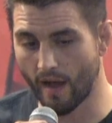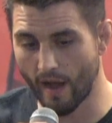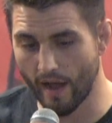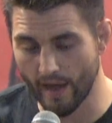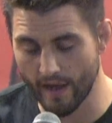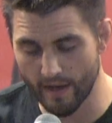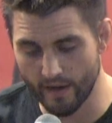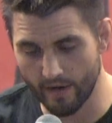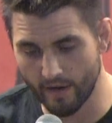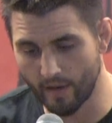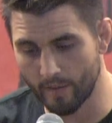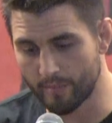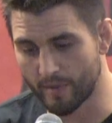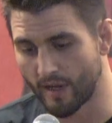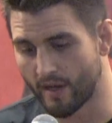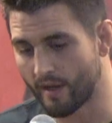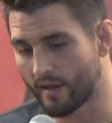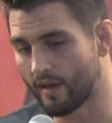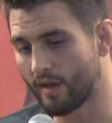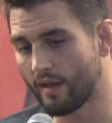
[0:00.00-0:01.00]
ended up
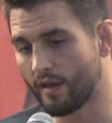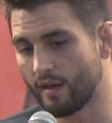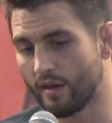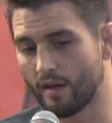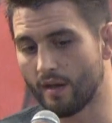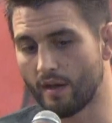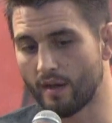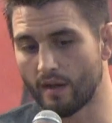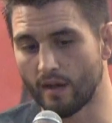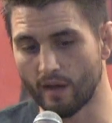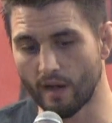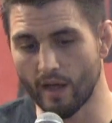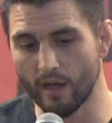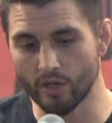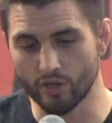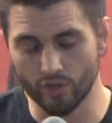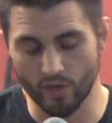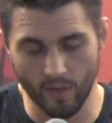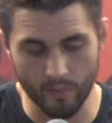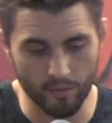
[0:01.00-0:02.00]
getting in a lot
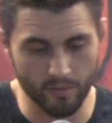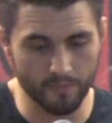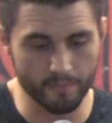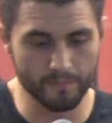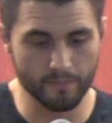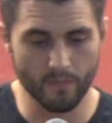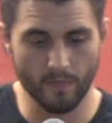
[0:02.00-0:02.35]
of trouble,